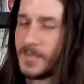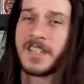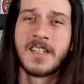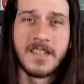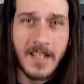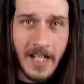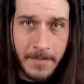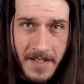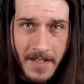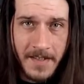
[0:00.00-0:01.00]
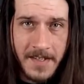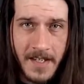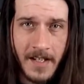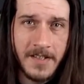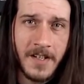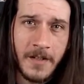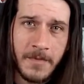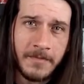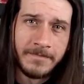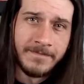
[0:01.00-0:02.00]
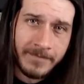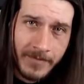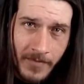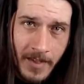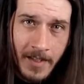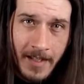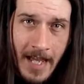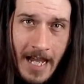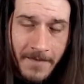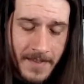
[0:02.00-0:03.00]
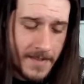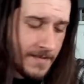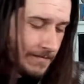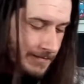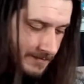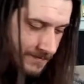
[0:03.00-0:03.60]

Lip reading: And since I am the Southern Sega Gentleman, knives.